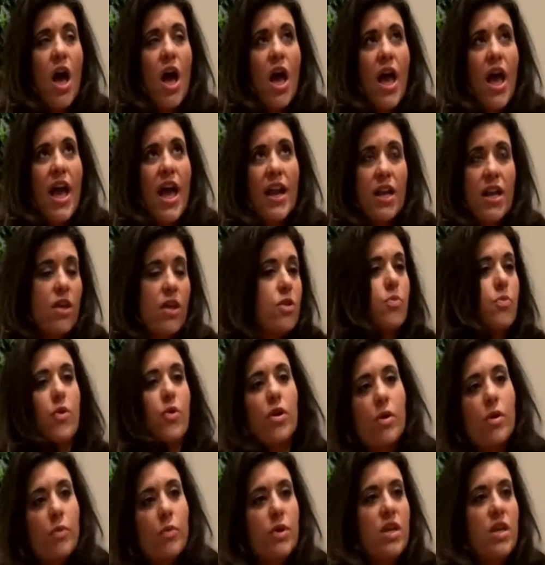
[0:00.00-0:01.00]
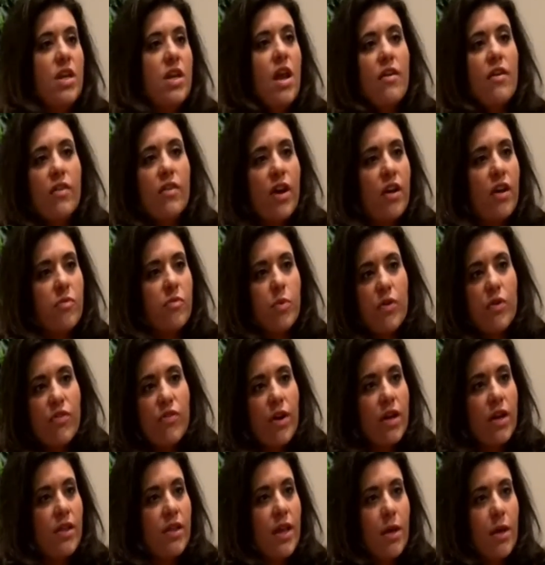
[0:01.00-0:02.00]
Any other program would never have
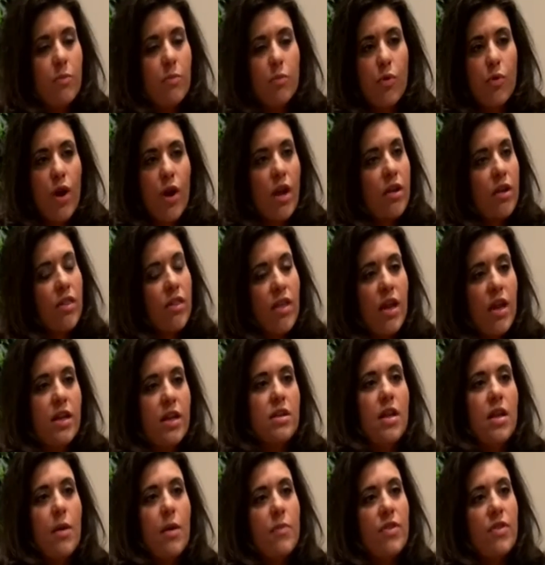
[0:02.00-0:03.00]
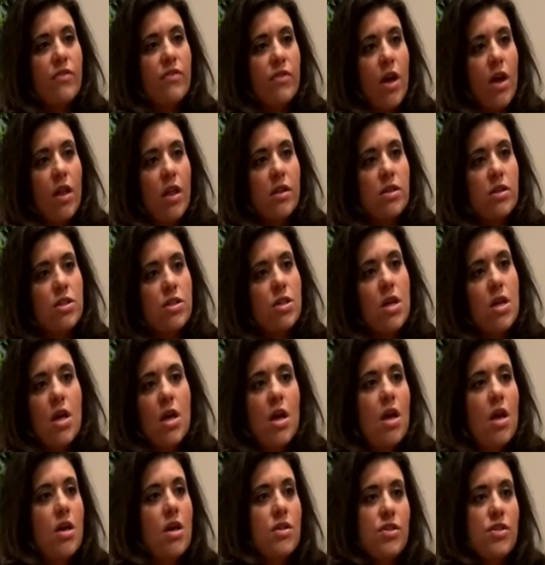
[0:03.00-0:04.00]
provided that breadth and depth of knowledge.
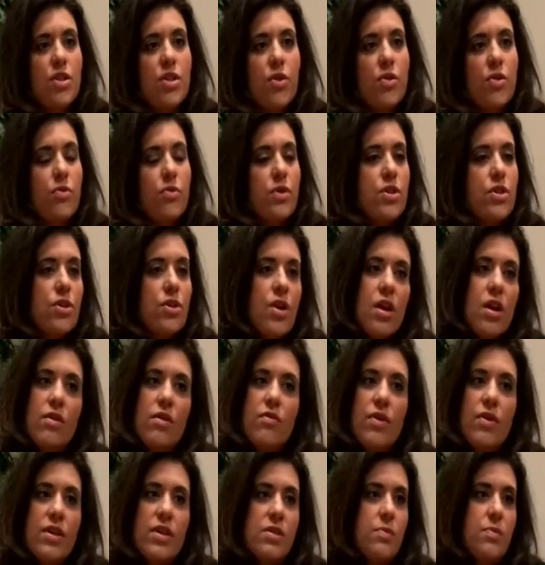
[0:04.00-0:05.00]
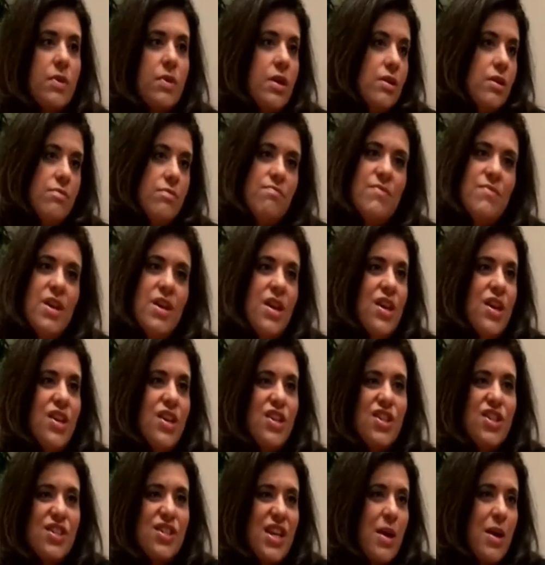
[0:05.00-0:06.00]
So the return on investment, you
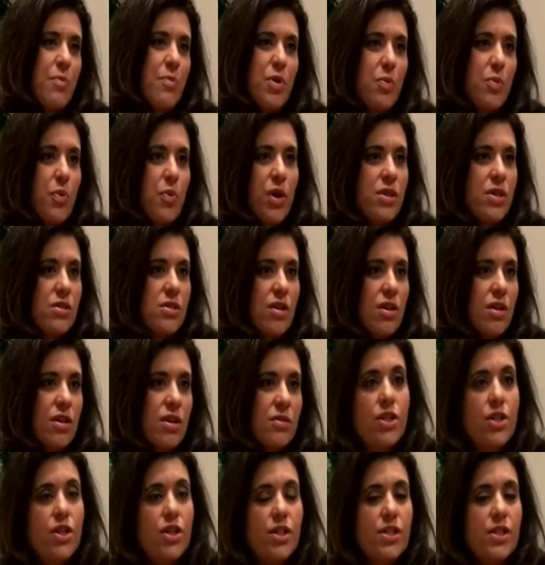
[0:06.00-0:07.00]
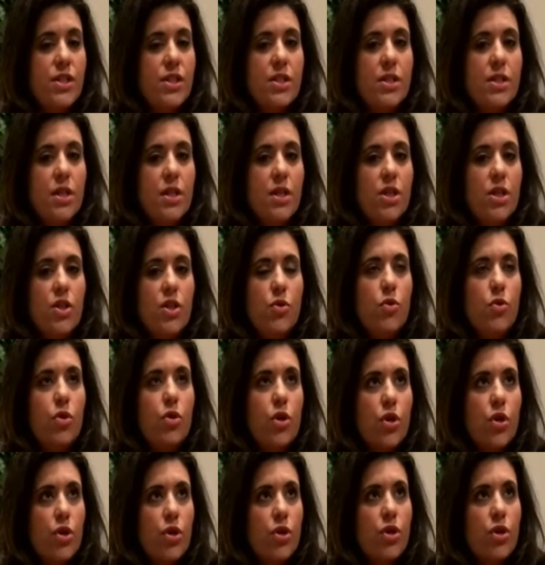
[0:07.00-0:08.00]
just can't put a price on it. You
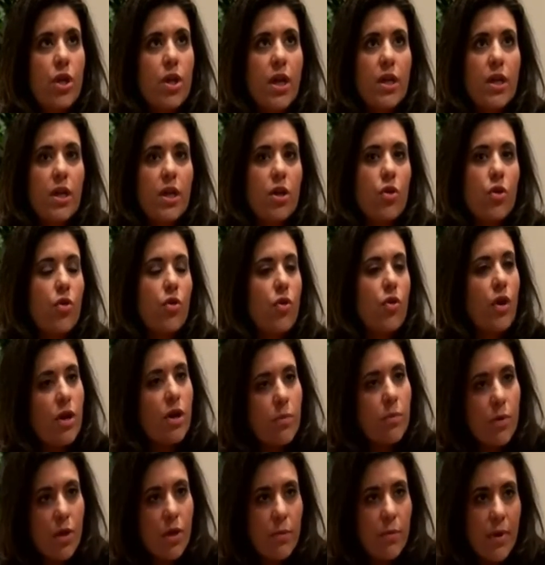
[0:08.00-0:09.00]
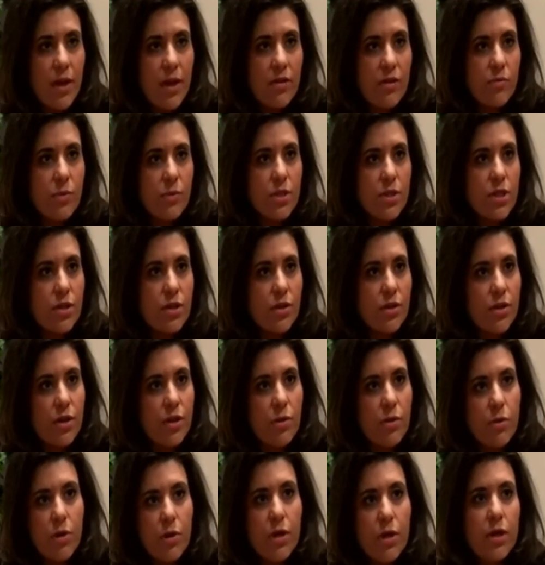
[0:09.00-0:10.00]
learn an incredible amount of material
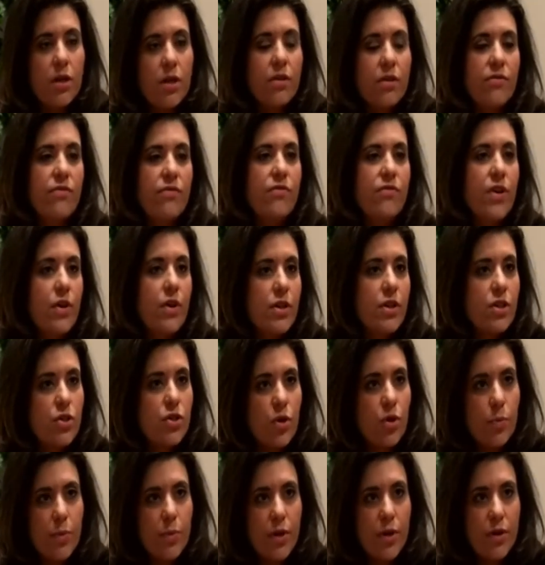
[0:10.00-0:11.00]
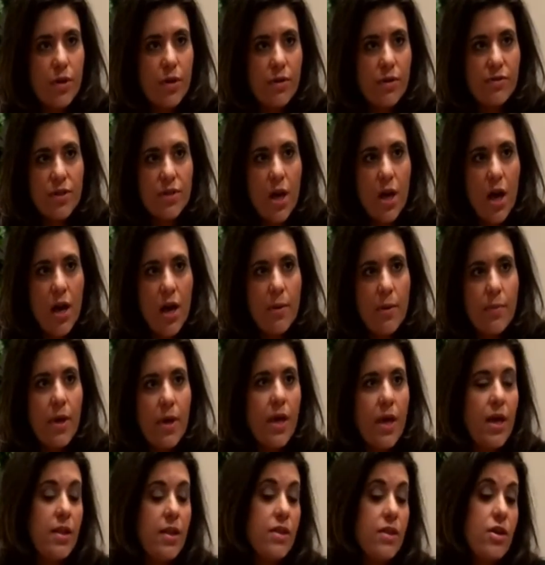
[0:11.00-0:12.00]
in a very short period of time,
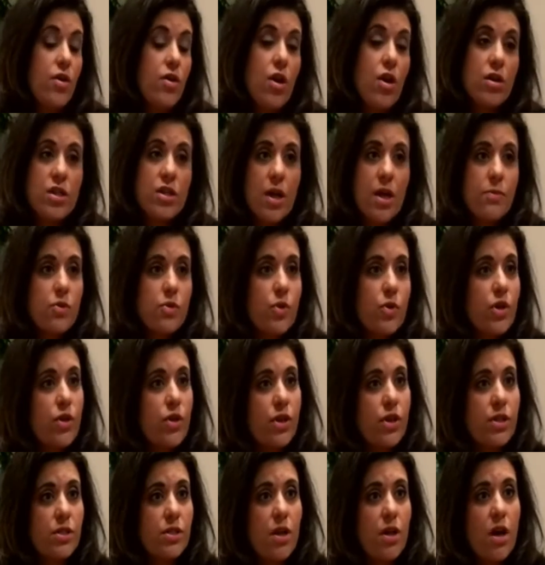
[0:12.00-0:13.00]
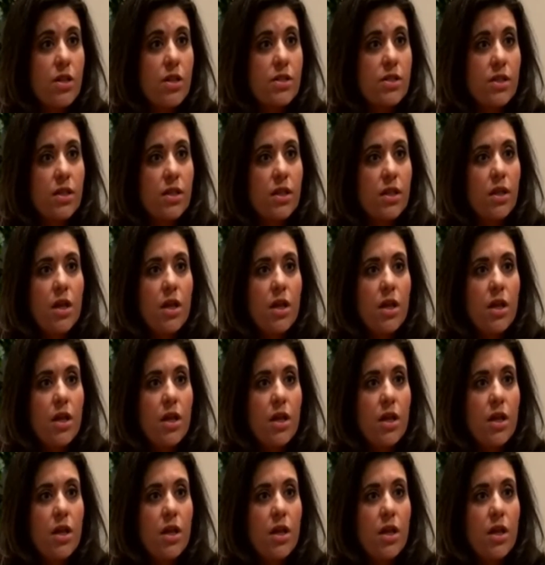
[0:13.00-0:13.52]
and there are times where you're exhausted,